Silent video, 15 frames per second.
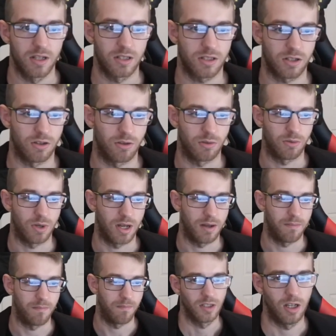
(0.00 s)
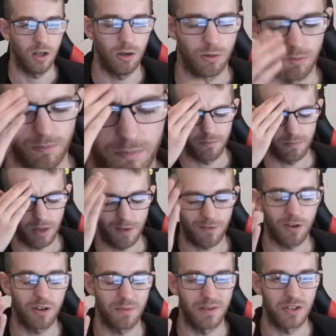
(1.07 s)
So, oh, I
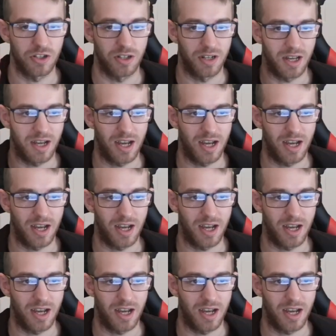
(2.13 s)
forgot to mention,